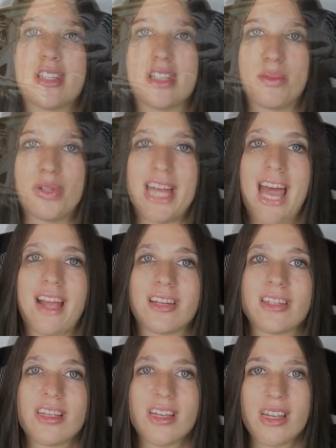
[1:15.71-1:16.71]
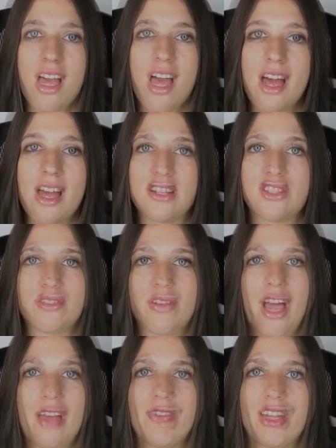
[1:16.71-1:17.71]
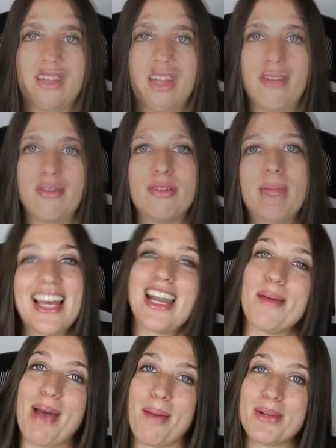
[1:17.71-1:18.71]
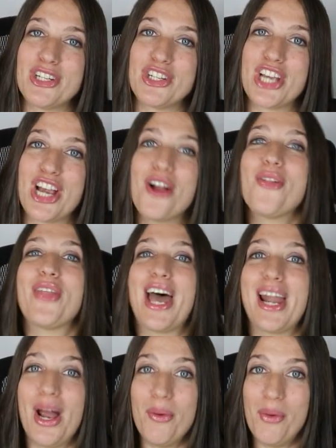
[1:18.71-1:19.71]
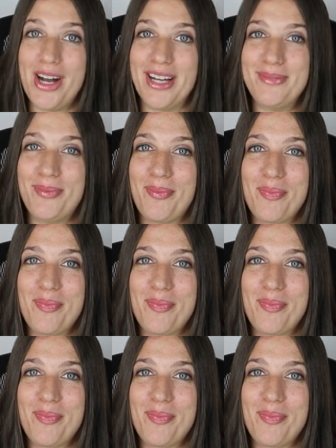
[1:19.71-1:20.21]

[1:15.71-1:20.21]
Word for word: just protect and survive and love. And I'm happy to share that I won.